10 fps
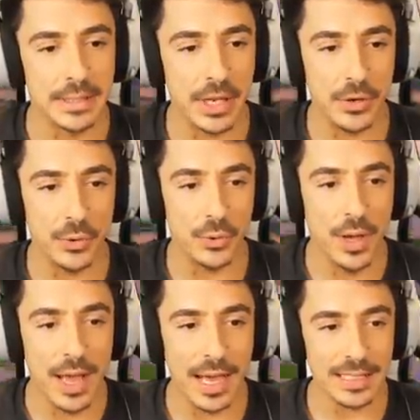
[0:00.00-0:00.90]
So
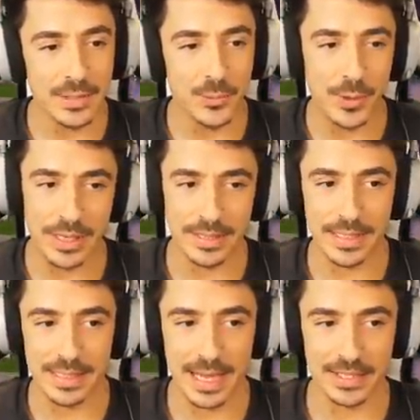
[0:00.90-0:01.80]
as we
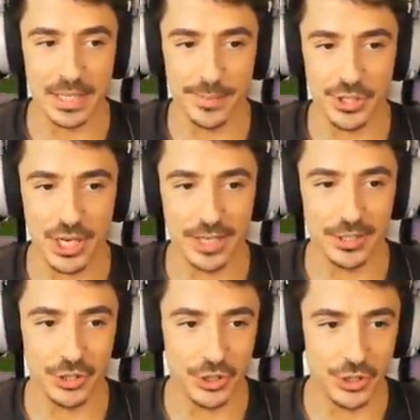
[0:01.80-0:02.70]
did last time, I
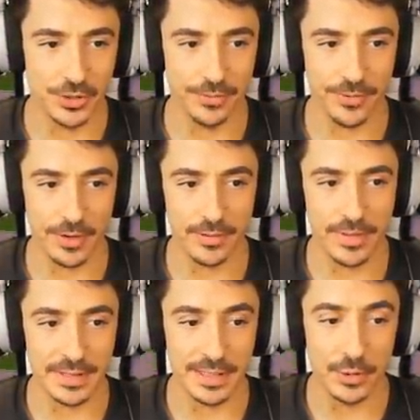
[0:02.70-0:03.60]
changed the front of
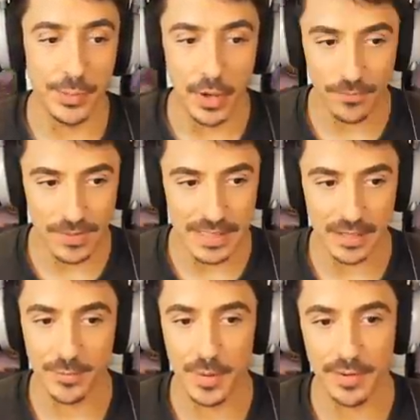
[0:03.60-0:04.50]
this a little bit. Obviously,
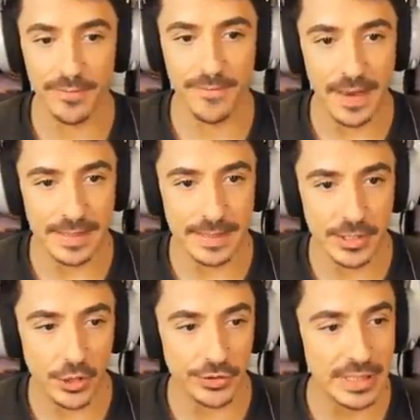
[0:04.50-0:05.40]
I've put a fence
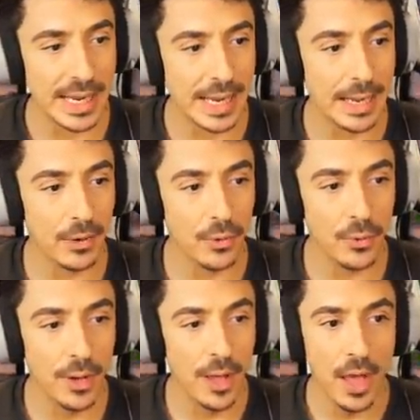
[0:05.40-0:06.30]
on now,
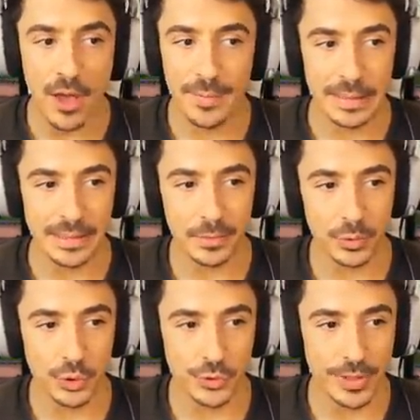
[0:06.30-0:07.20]
put a little
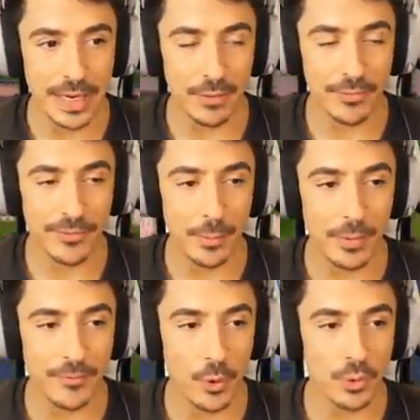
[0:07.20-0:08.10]
tree out the front.
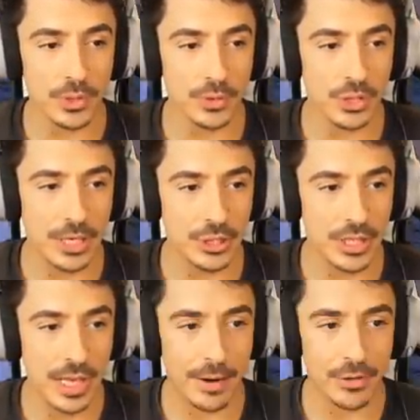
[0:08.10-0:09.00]
We've also changed
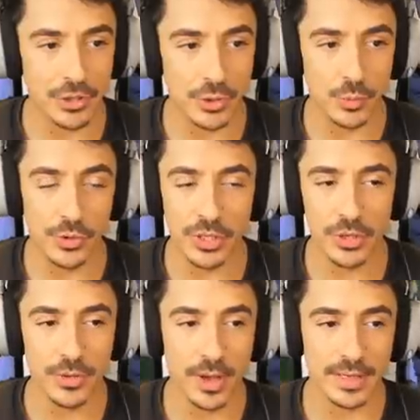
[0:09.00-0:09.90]
the garage door. One of
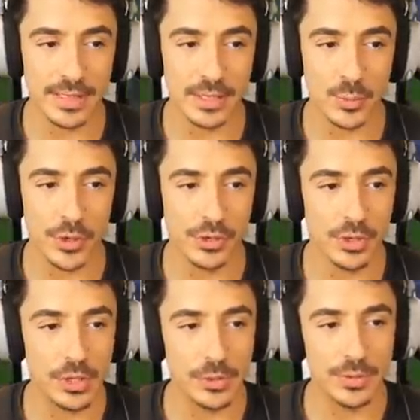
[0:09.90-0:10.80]
you guys says, why don't
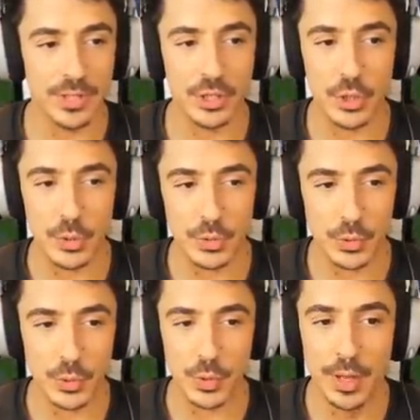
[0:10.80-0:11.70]
you use the new
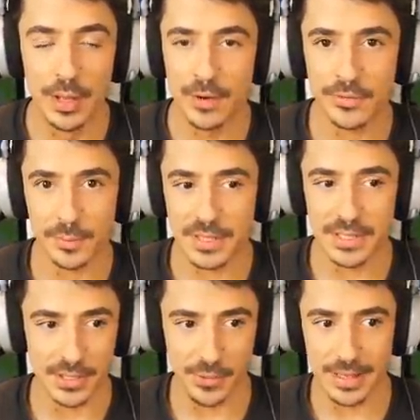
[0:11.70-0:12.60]
door from
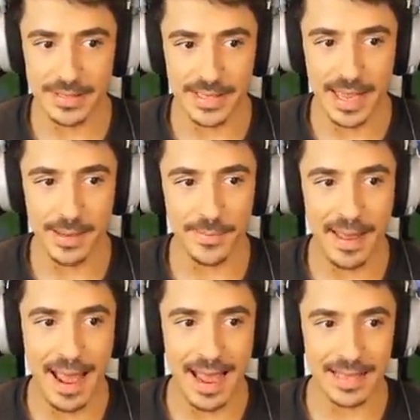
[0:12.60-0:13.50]
Snowy Escape
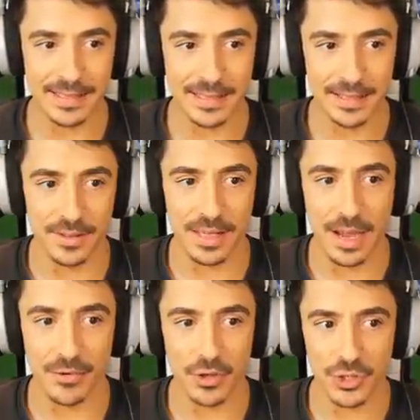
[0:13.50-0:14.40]
as the
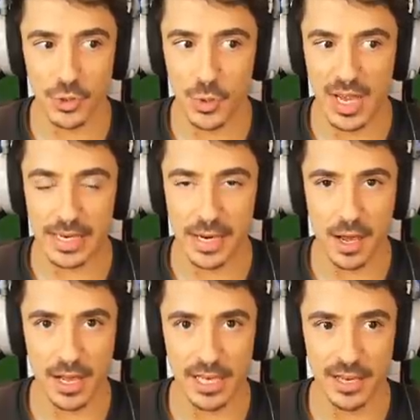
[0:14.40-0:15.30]
garage door? And
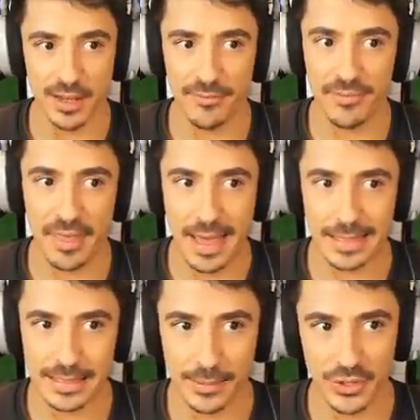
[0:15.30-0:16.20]
I love
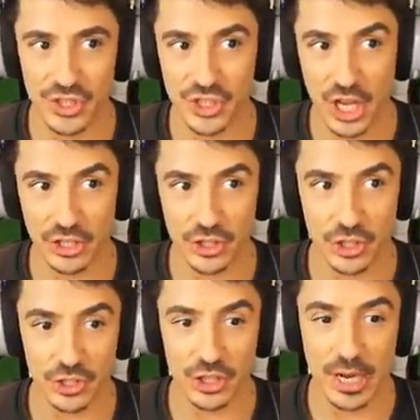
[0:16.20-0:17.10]
that. That was such a
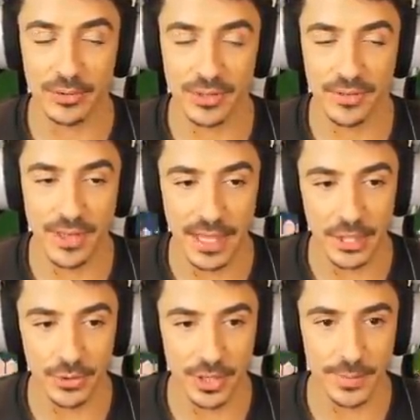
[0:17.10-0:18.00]
good shout. So thank
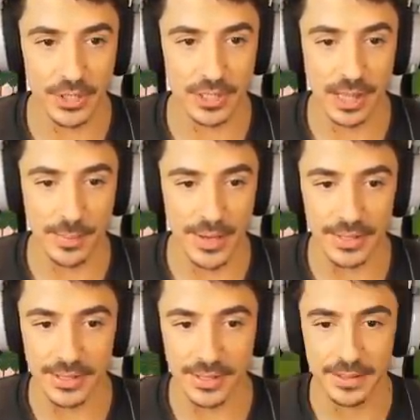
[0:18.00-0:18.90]
you so much to that
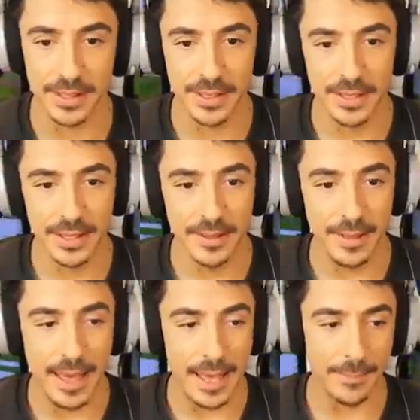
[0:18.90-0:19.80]
person
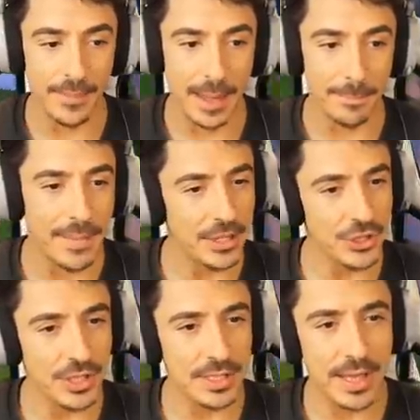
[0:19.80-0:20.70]
um, that
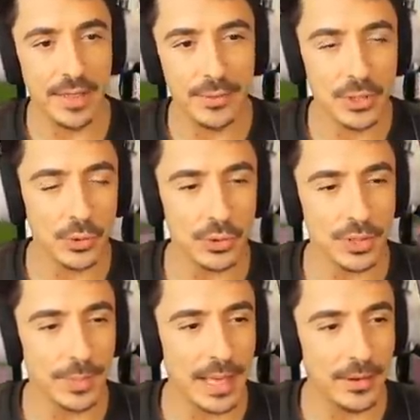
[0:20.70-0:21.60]
mentioned that. There was also
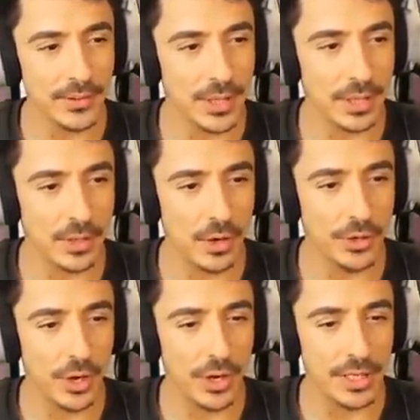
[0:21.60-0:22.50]
something else I got
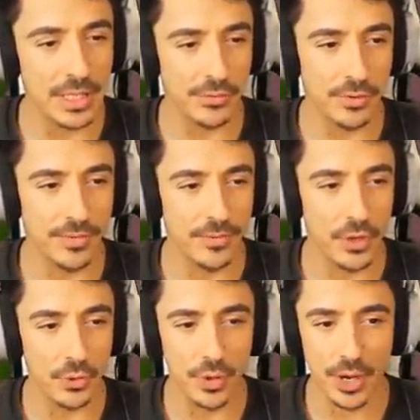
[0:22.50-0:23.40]
an idea off of
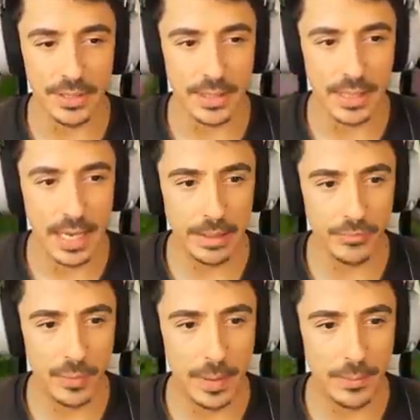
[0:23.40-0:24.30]
you guys, and I can't
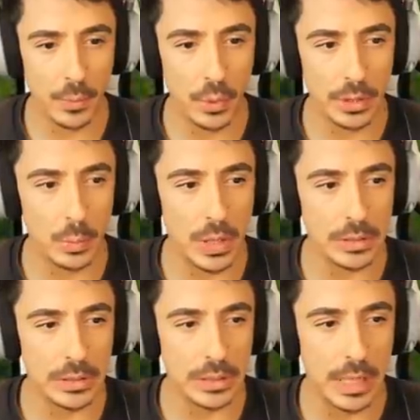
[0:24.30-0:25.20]
remember what it
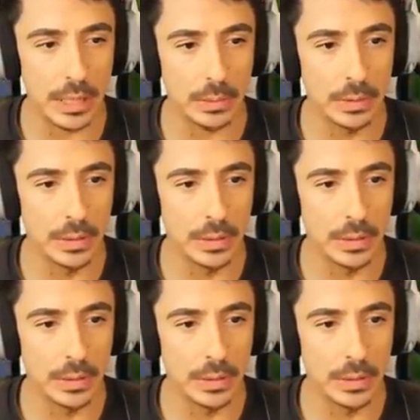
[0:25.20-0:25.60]
was now.